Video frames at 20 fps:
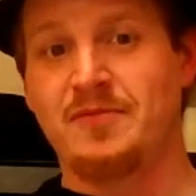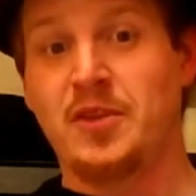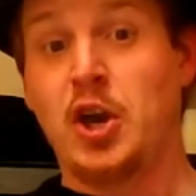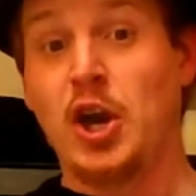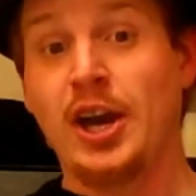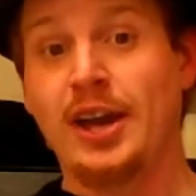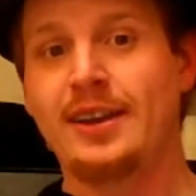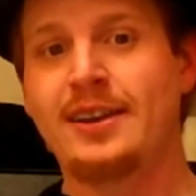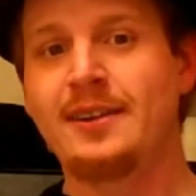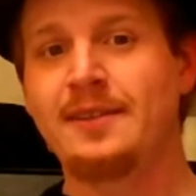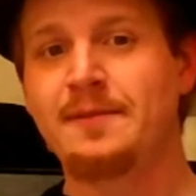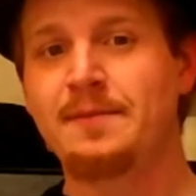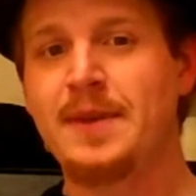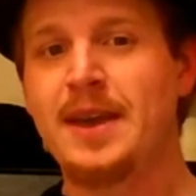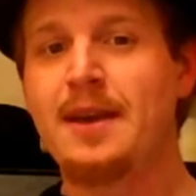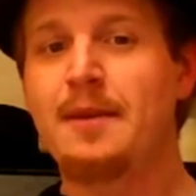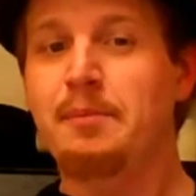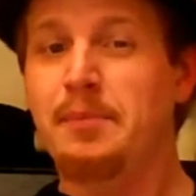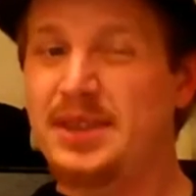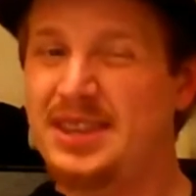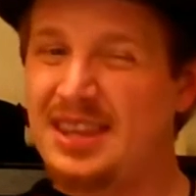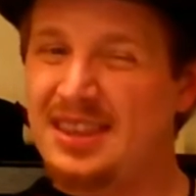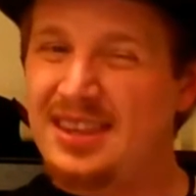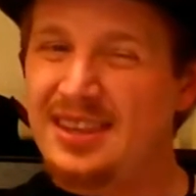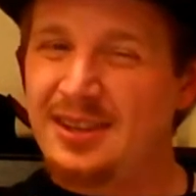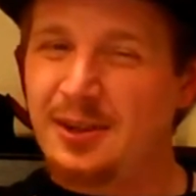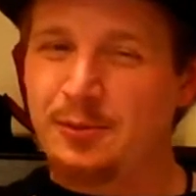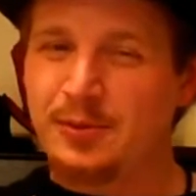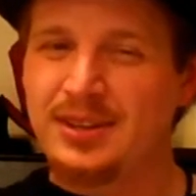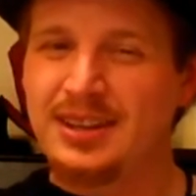good, but the
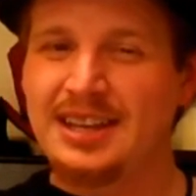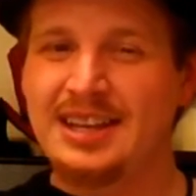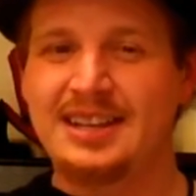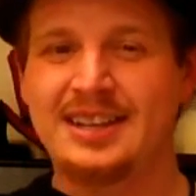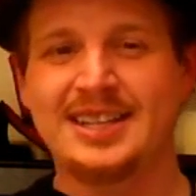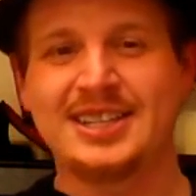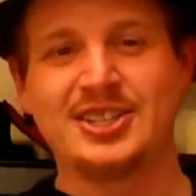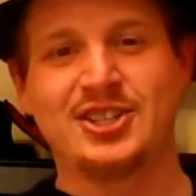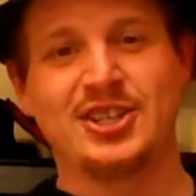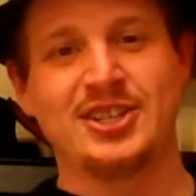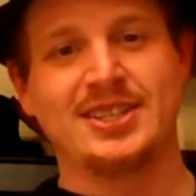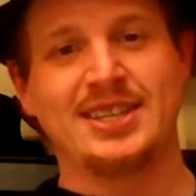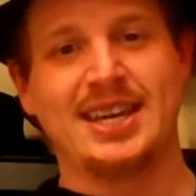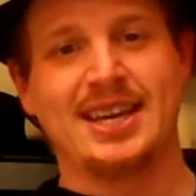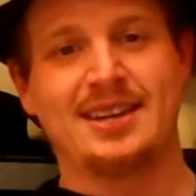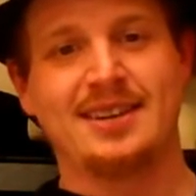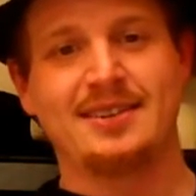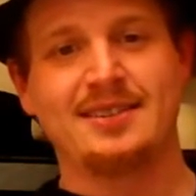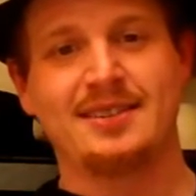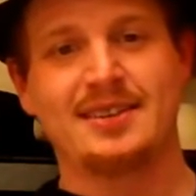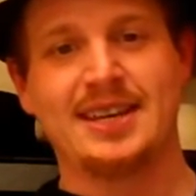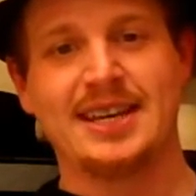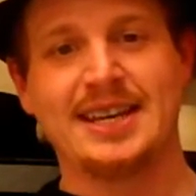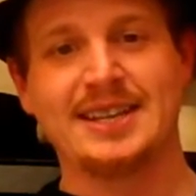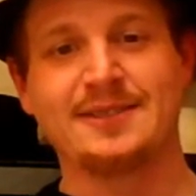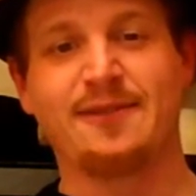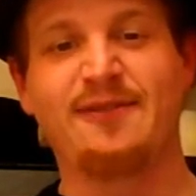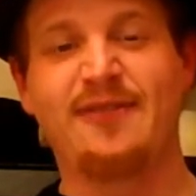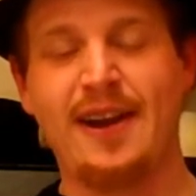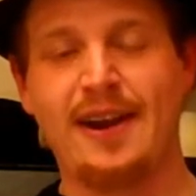thing that really clinches it
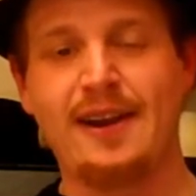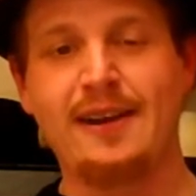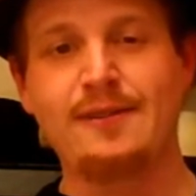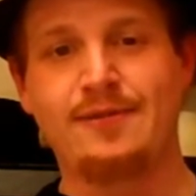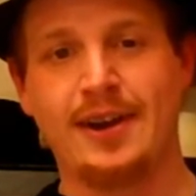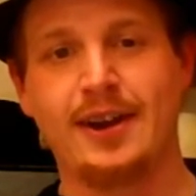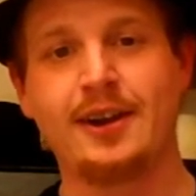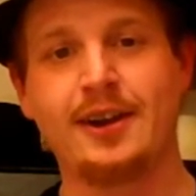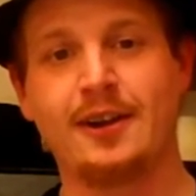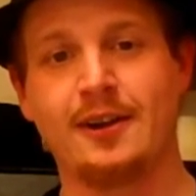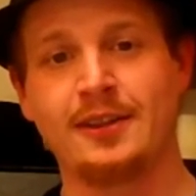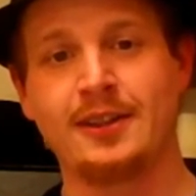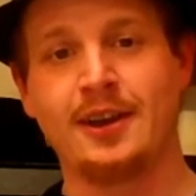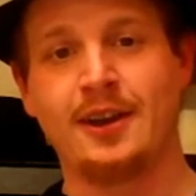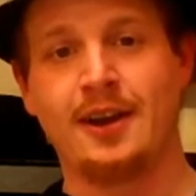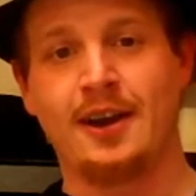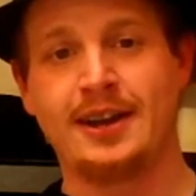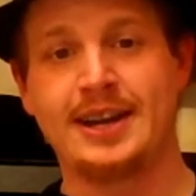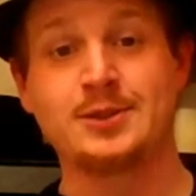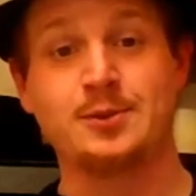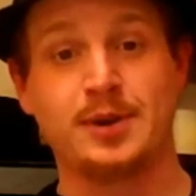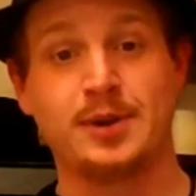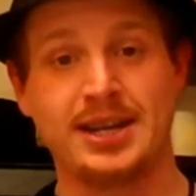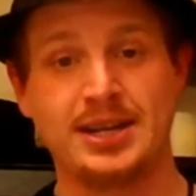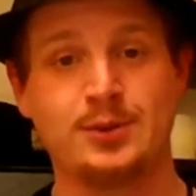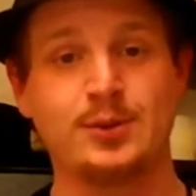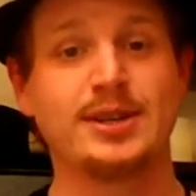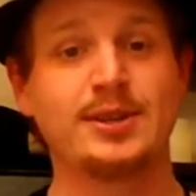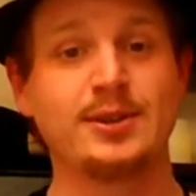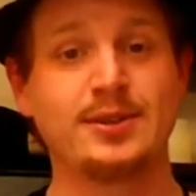is very, very early on as we're
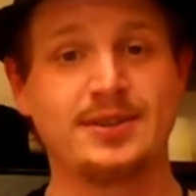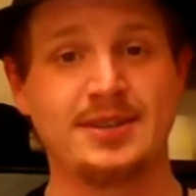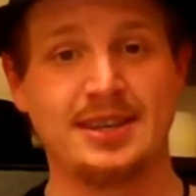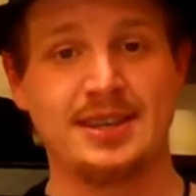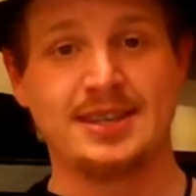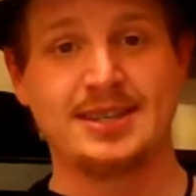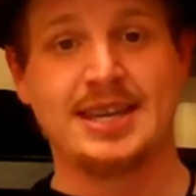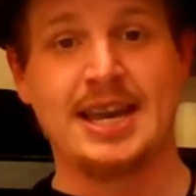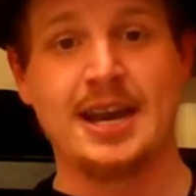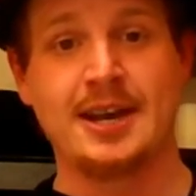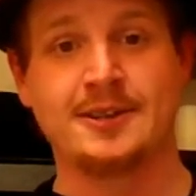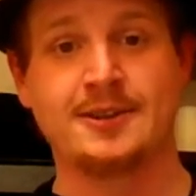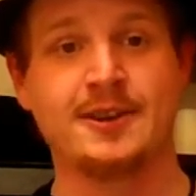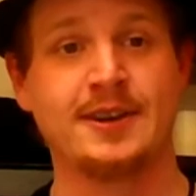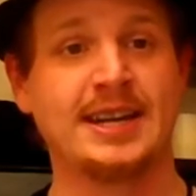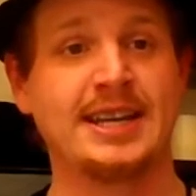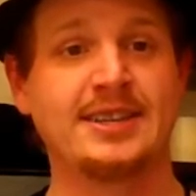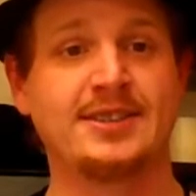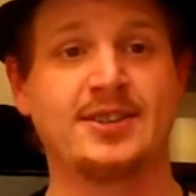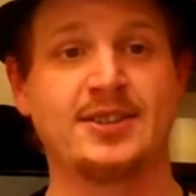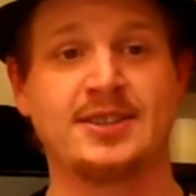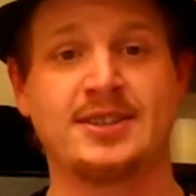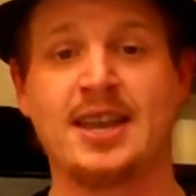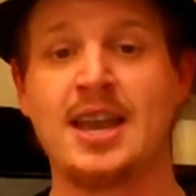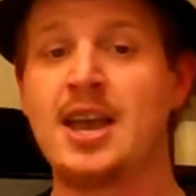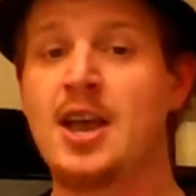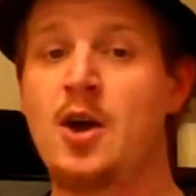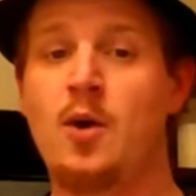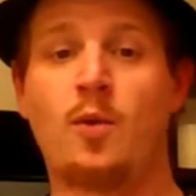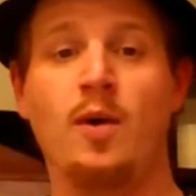introduced to this character and he's just
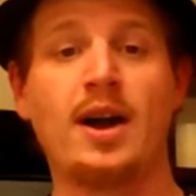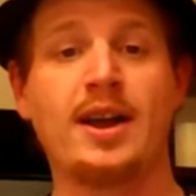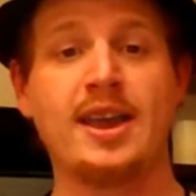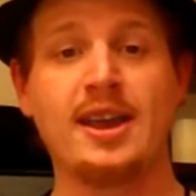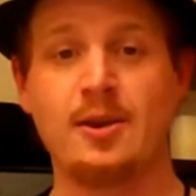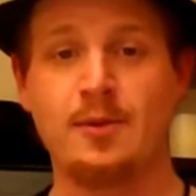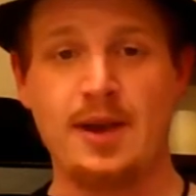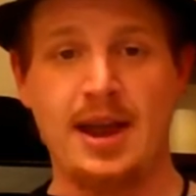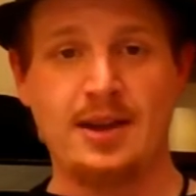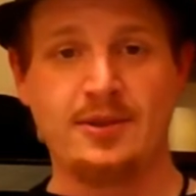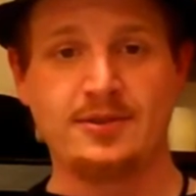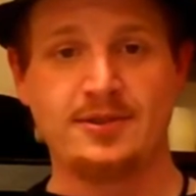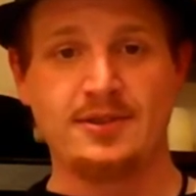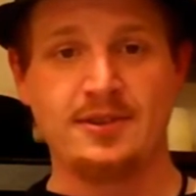walking around